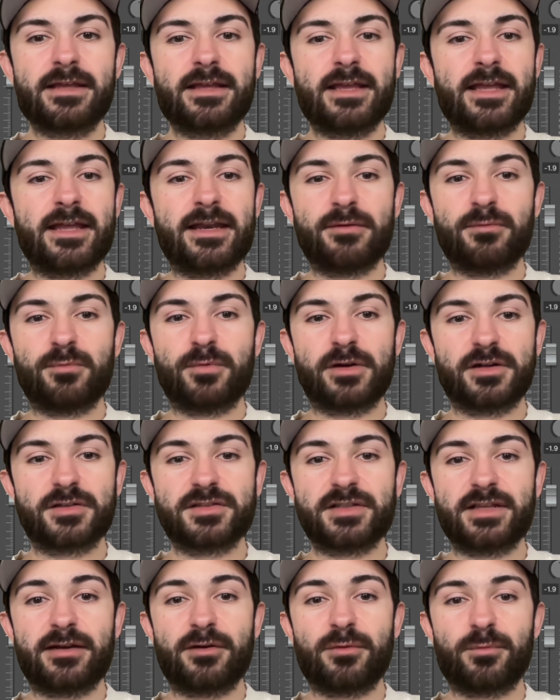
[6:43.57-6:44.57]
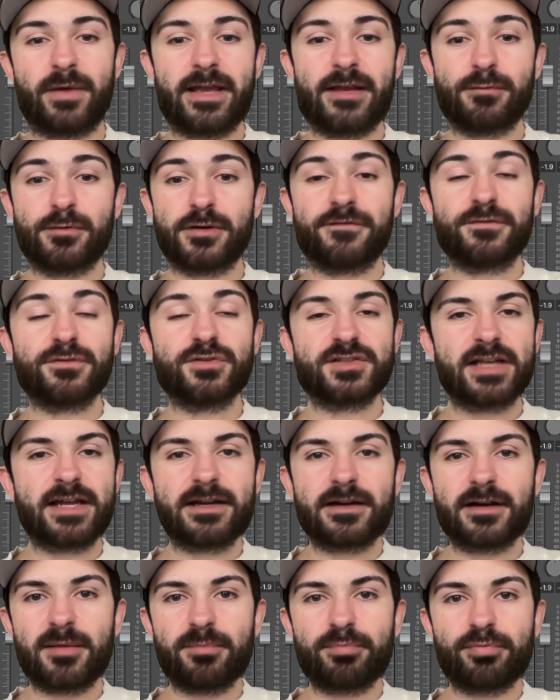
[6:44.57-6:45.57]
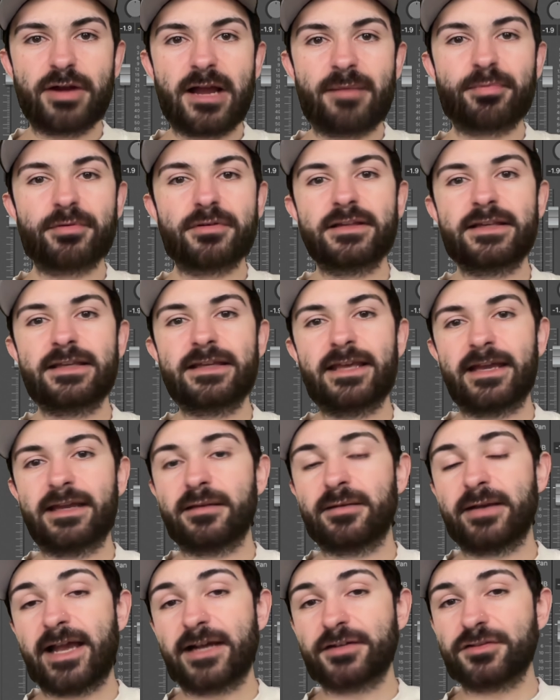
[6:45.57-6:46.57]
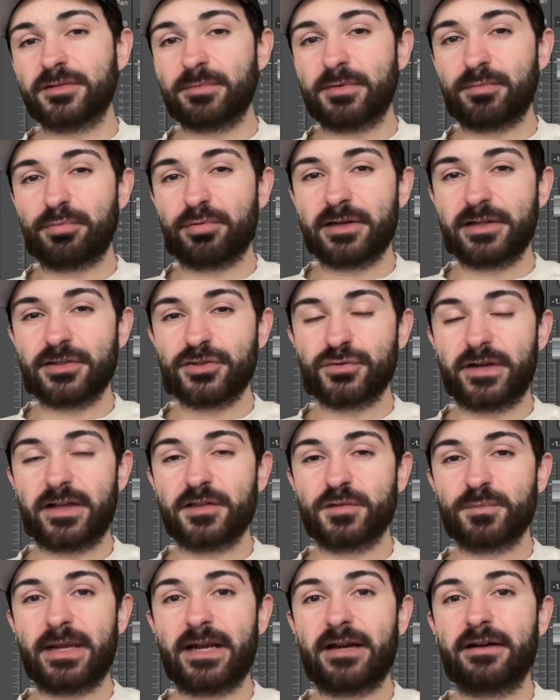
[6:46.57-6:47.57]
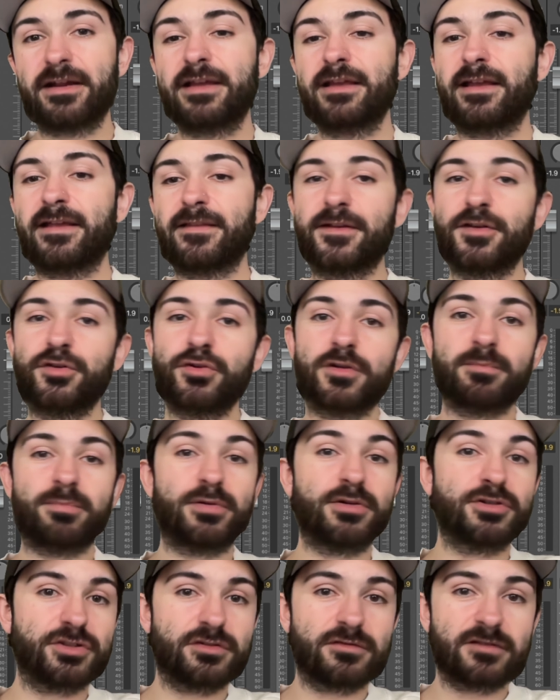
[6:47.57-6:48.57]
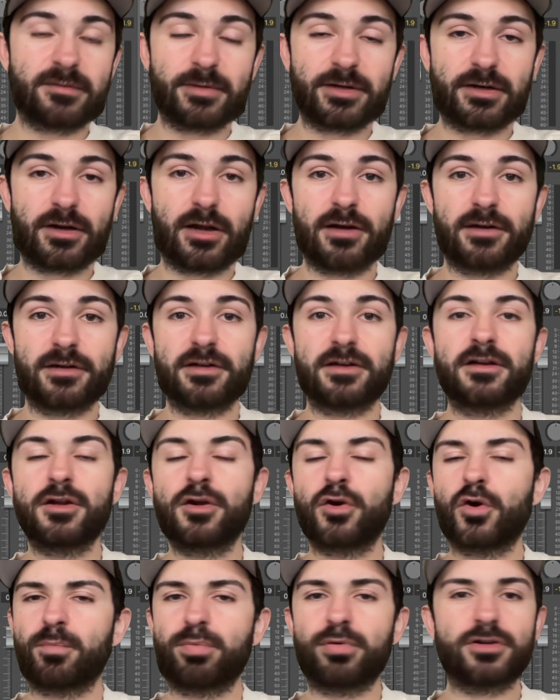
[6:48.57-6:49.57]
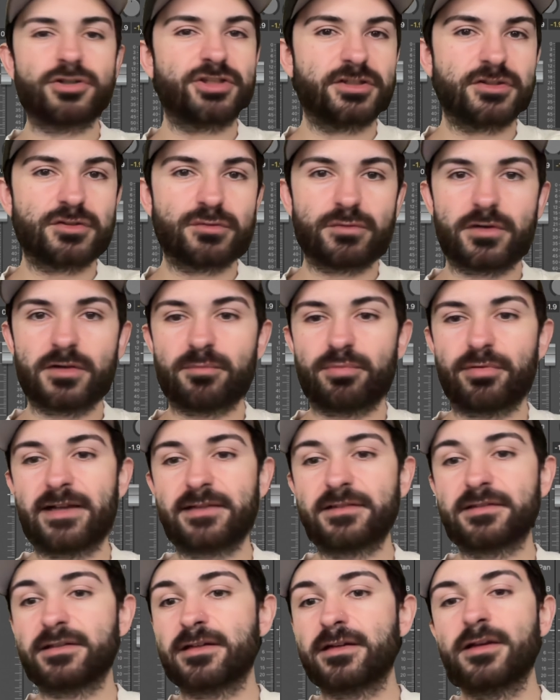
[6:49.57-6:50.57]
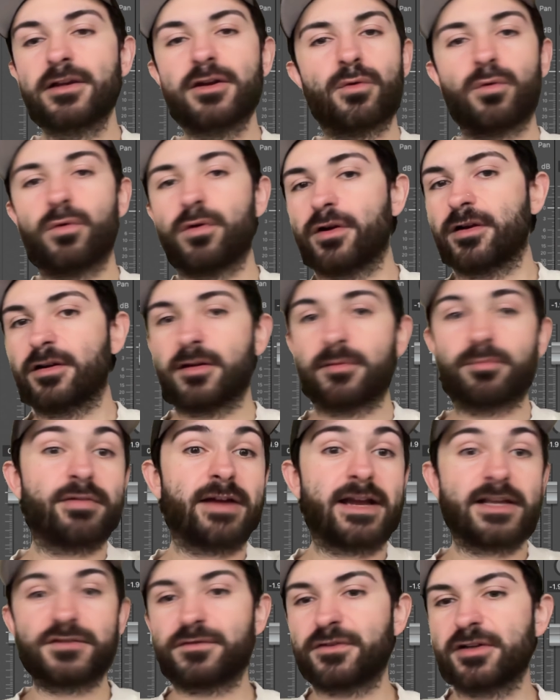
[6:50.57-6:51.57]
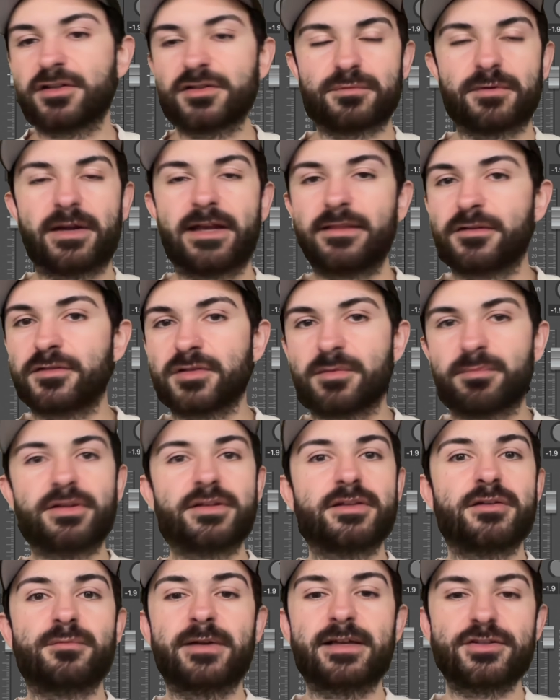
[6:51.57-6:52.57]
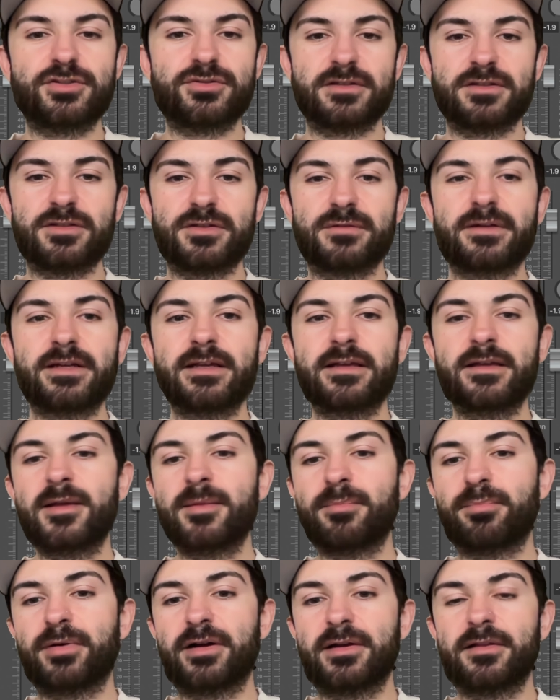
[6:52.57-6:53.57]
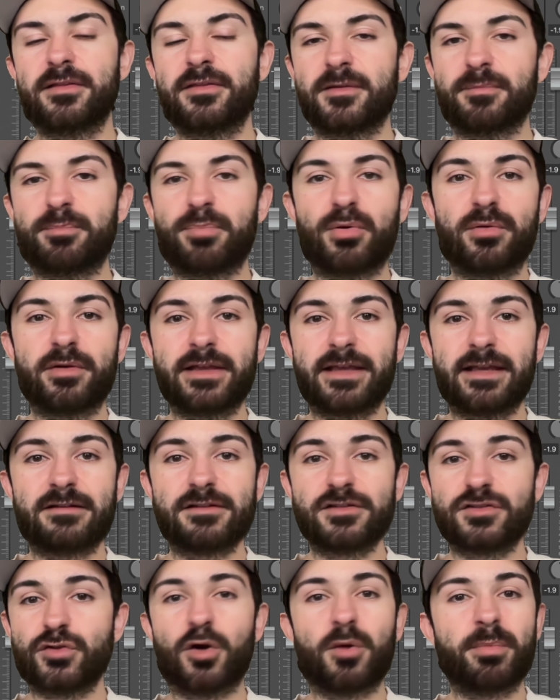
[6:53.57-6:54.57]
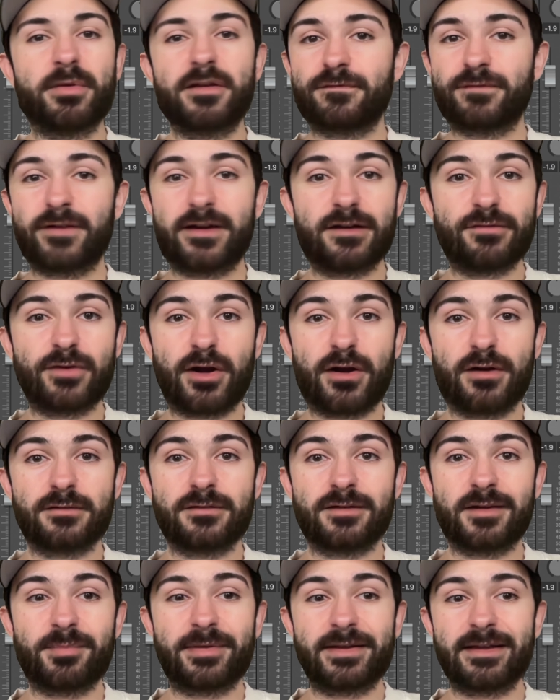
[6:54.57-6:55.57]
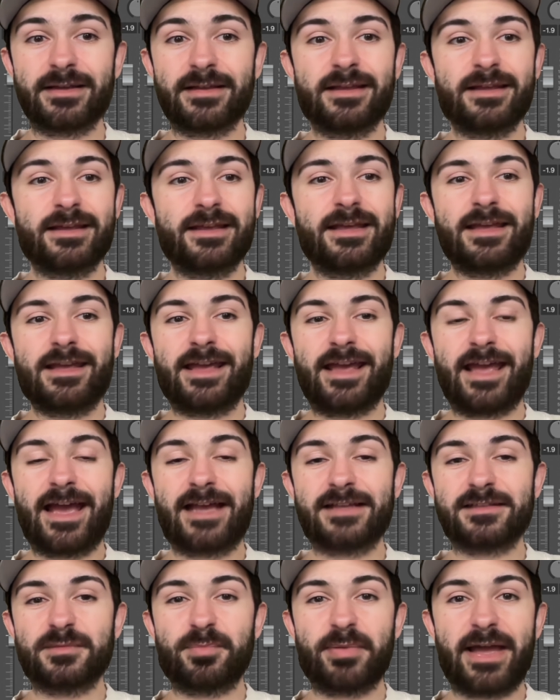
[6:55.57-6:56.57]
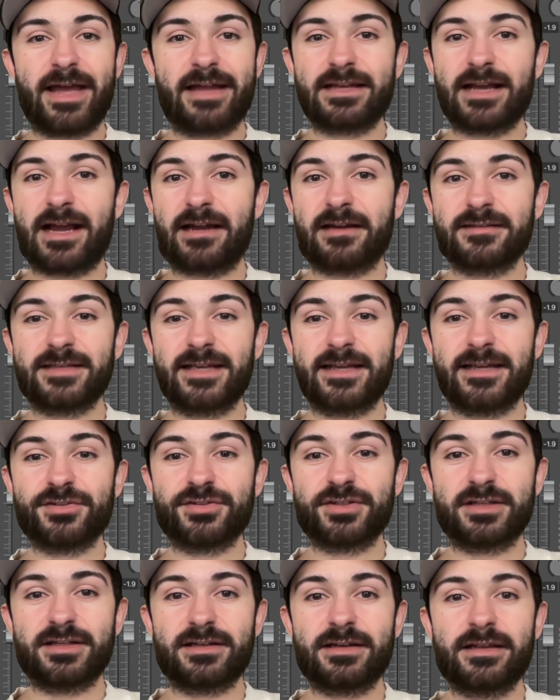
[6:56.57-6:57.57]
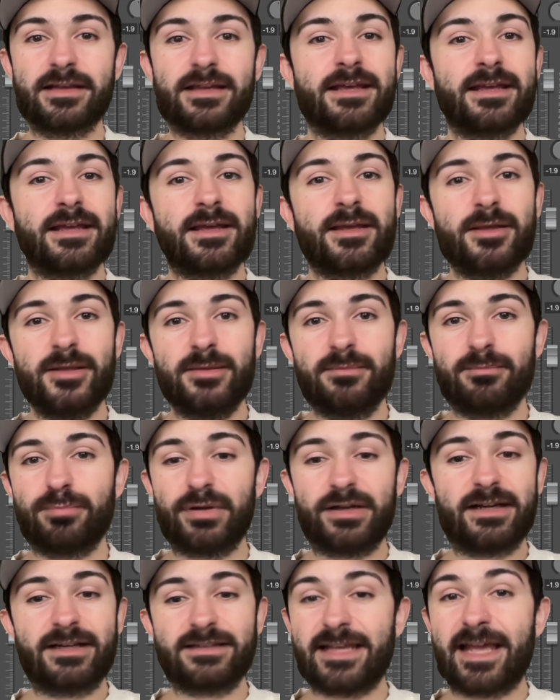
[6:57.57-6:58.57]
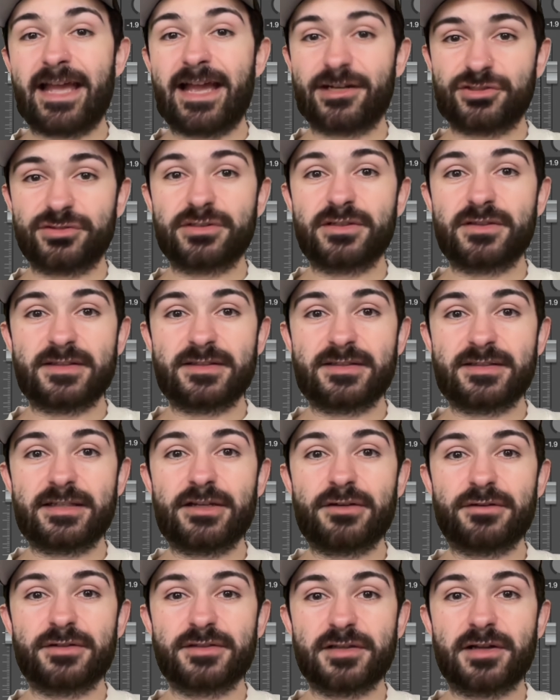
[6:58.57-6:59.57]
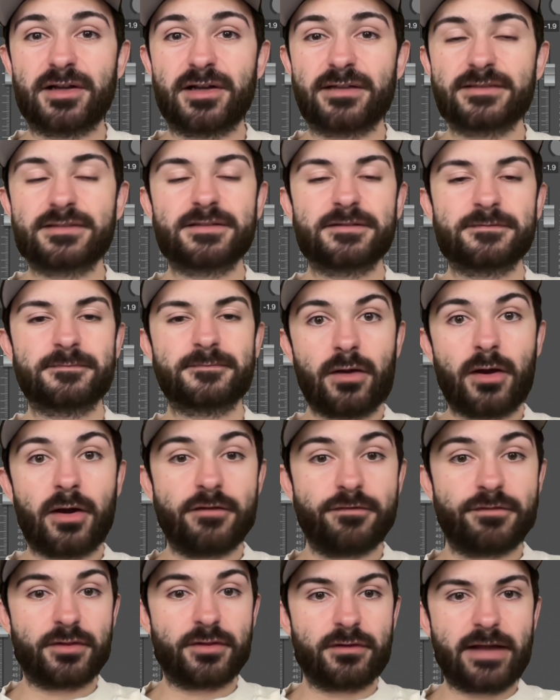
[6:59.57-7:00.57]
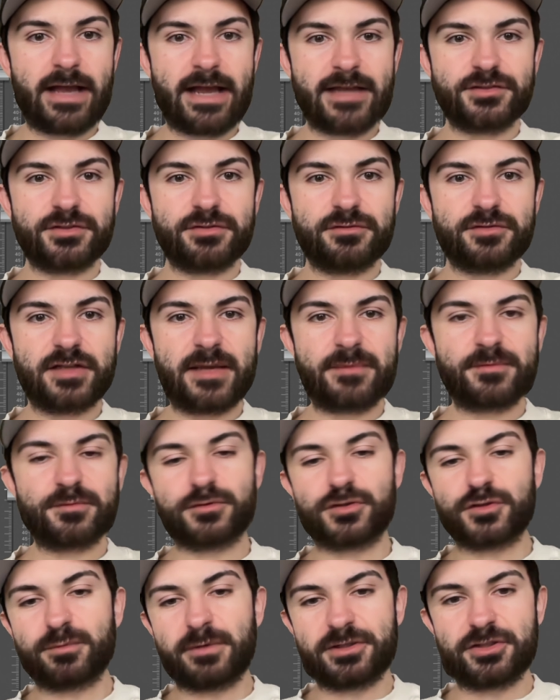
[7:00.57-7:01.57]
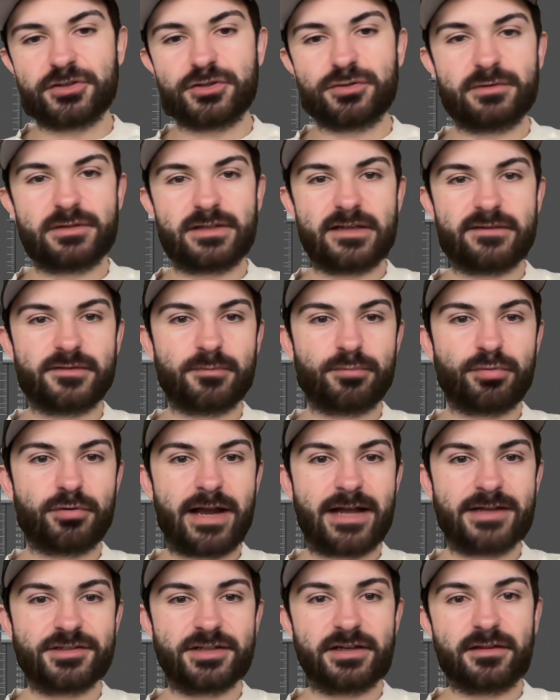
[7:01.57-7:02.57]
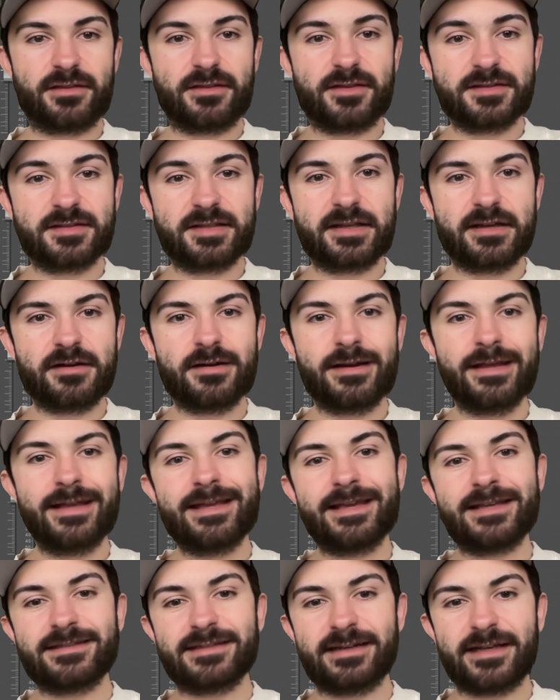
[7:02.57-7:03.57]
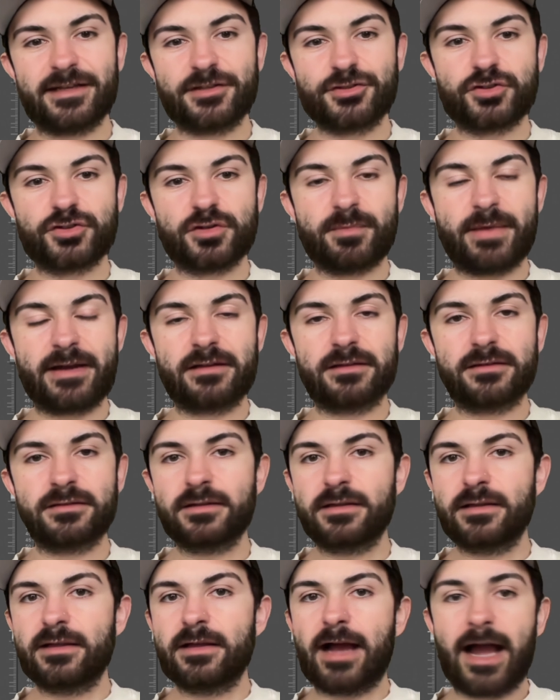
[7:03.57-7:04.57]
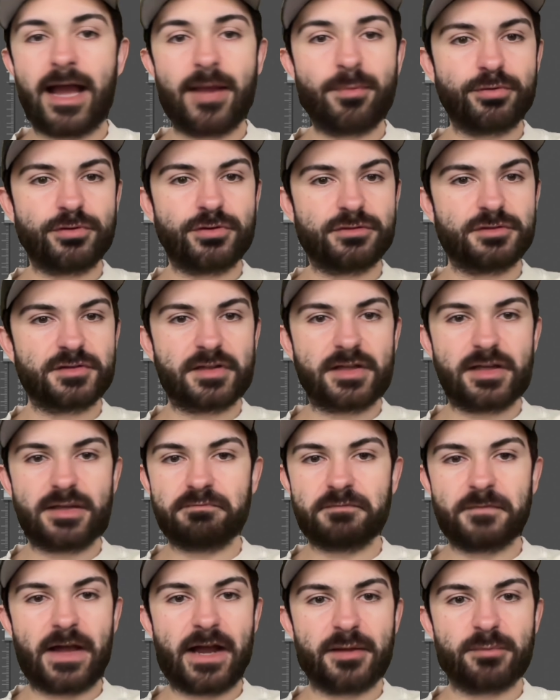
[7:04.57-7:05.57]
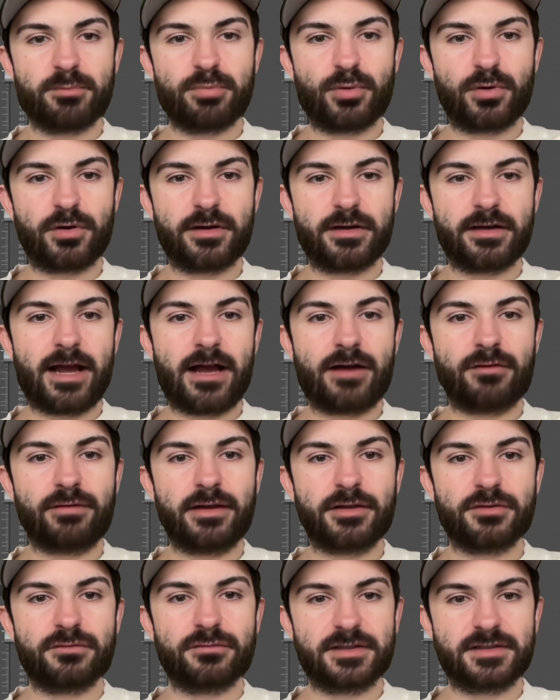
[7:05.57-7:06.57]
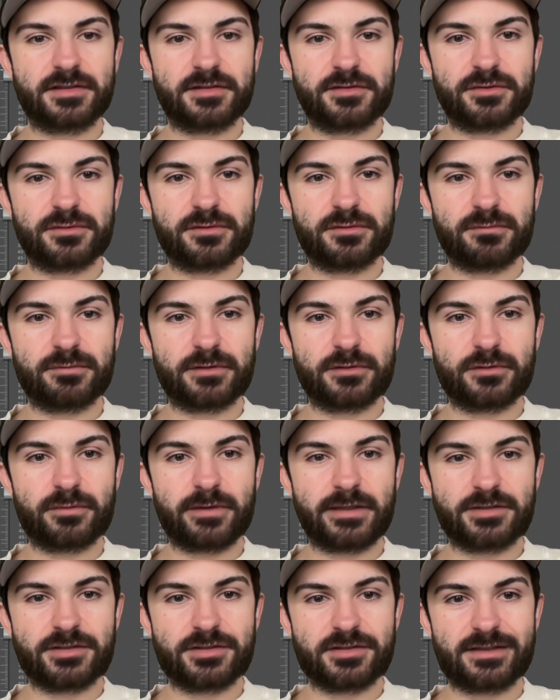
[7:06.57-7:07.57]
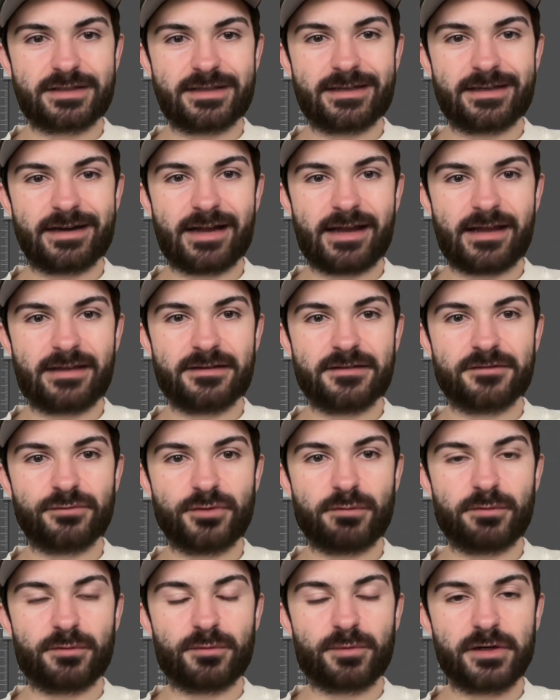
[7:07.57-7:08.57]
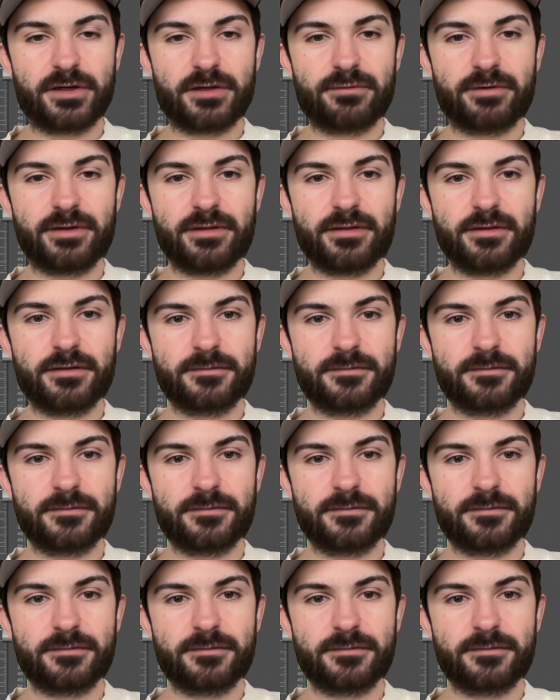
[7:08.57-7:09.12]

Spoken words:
And it works in a way where if you set it up properly, it can actually be pretty transparent. And then you can push your limiter harder or push into a compressor or compress first, right? There's a million ways you can do it. But the point here is don't be afraid of hard clipping. It has a bad connotation, but it's actually the secret sauce. All right, last two tips, we're switching to a different project. This here is an instrumental. I produced it, not important. I'll let you listen to it real quick just to get an idea of what we're working with.